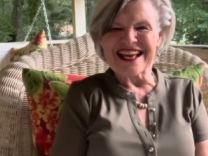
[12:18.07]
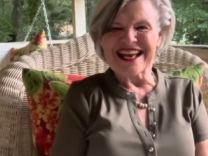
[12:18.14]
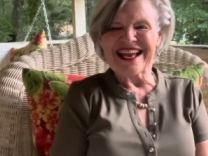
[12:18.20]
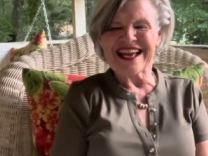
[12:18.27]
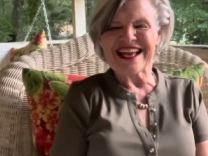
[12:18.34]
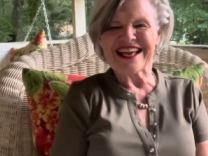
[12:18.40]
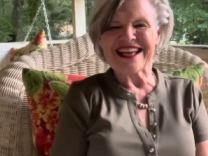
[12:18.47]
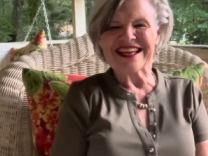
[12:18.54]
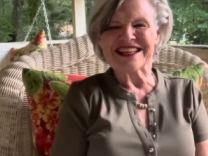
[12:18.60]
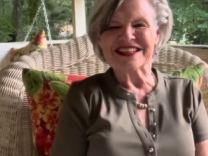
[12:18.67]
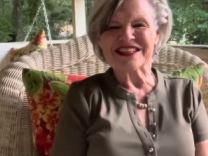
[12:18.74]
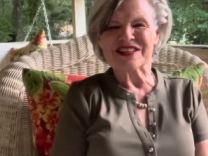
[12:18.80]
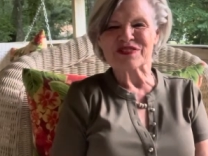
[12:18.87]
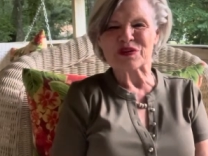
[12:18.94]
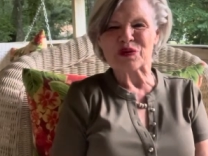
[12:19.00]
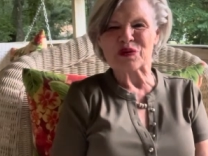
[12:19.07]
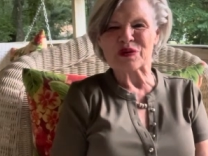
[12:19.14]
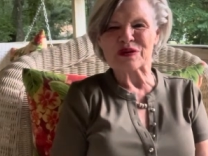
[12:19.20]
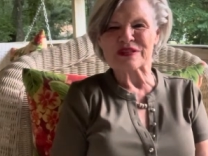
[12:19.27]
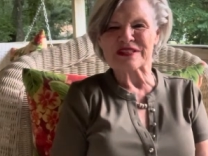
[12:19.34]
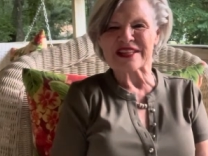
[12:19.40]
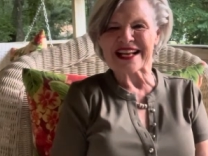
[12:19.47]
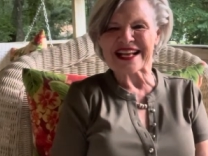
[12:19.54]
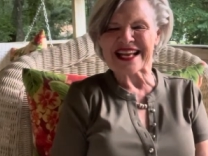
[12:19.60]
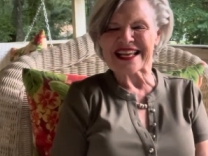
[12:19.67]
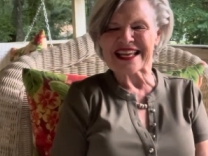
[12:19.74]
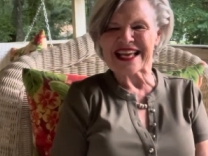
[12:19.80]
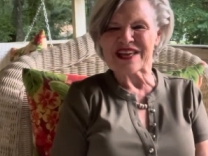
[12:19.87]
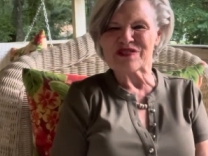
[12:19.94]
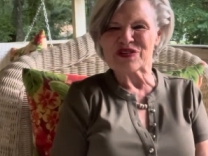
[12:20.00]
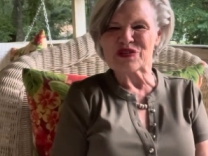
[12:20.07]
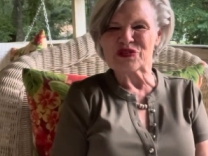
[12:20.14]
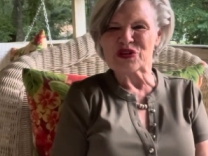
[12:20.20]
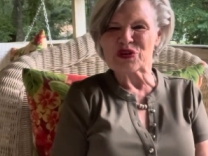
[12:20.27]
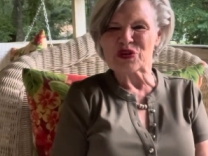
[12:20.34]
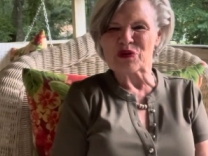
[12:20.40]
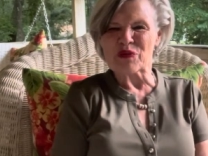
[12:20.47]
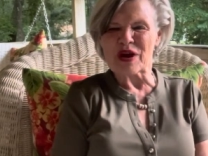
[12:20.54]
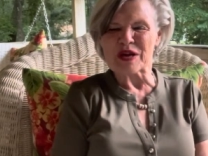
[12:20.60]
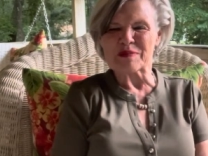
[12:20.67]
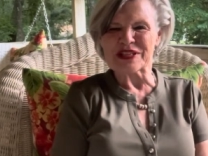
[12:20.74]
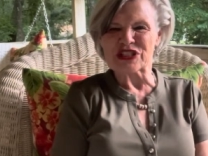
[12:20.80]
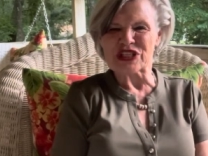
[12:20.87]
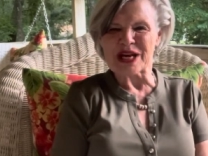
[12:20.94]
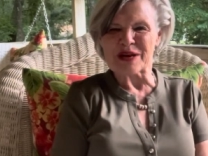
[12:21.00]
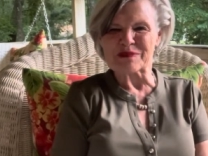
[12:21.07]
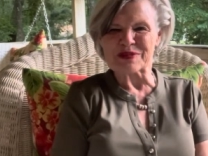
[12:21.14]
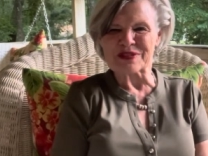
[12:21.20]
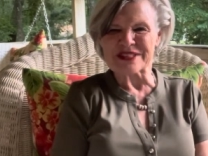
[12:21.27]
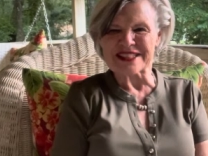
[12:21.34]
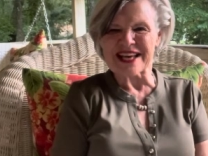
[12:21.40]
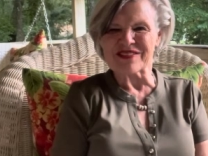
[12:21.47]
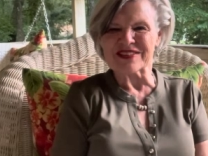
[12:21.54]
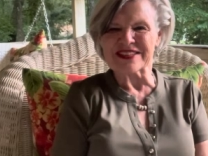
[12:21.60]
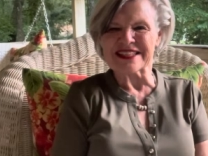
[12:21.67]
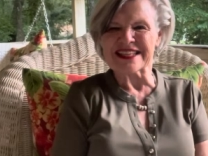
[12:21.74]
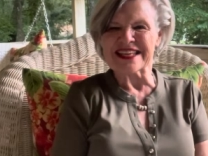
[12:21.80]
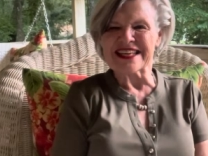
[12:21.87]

And of course, like I gave you Deuteronomy chapter 7,